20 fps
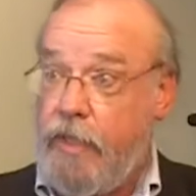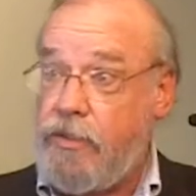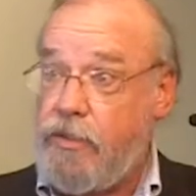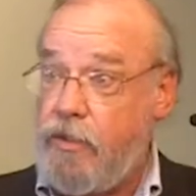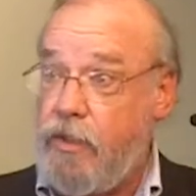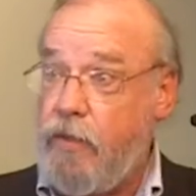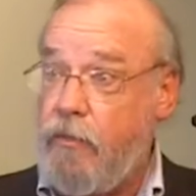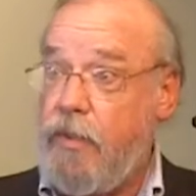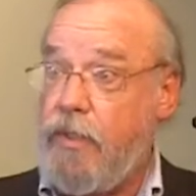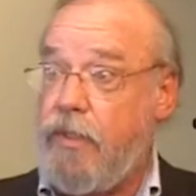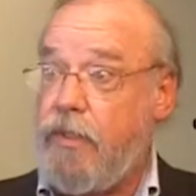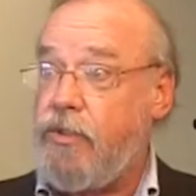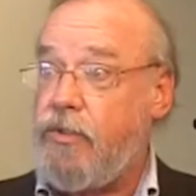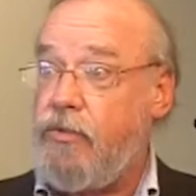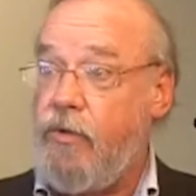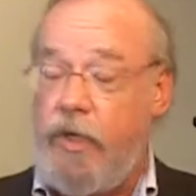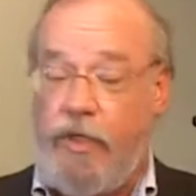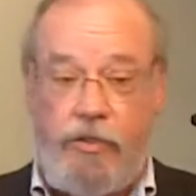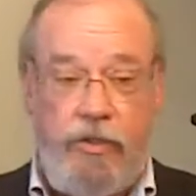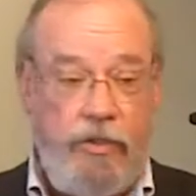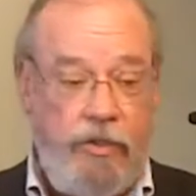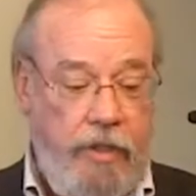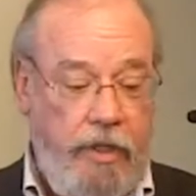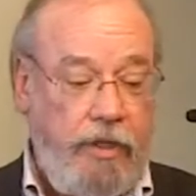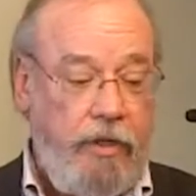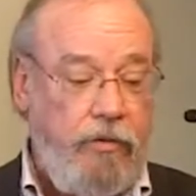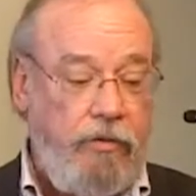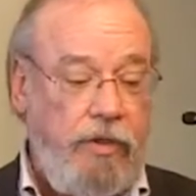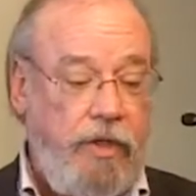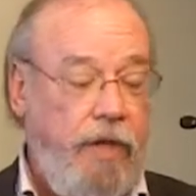that sermon illustrations,
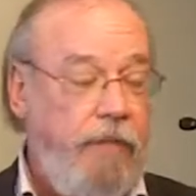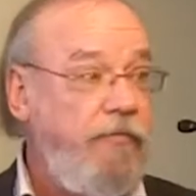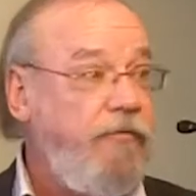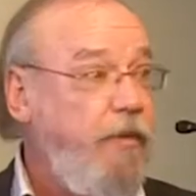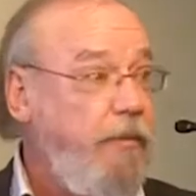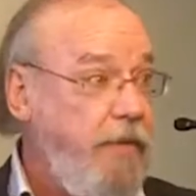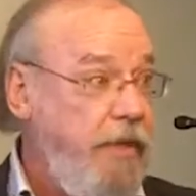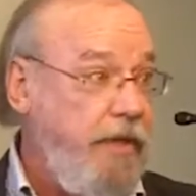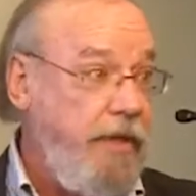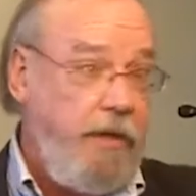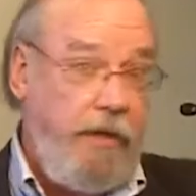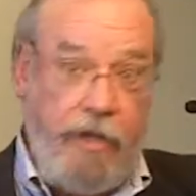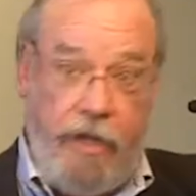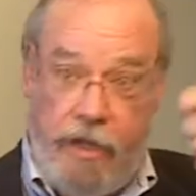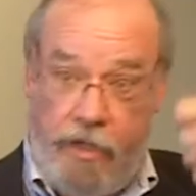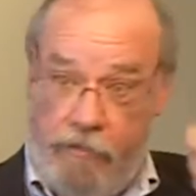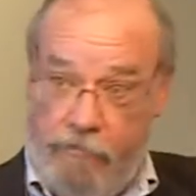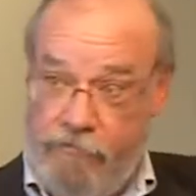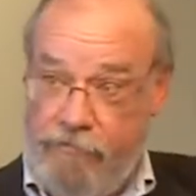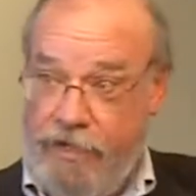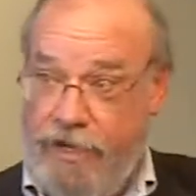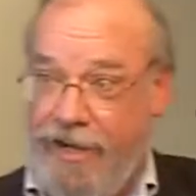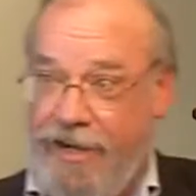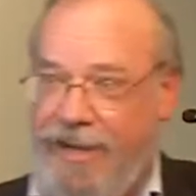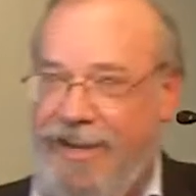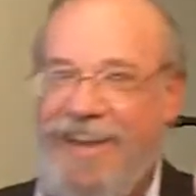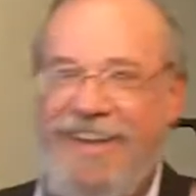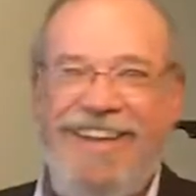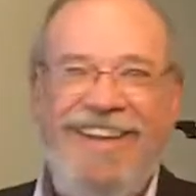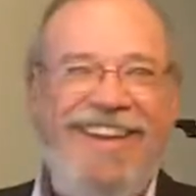they don't come from the internet,
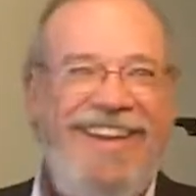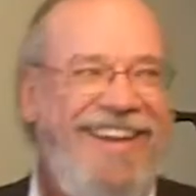eh?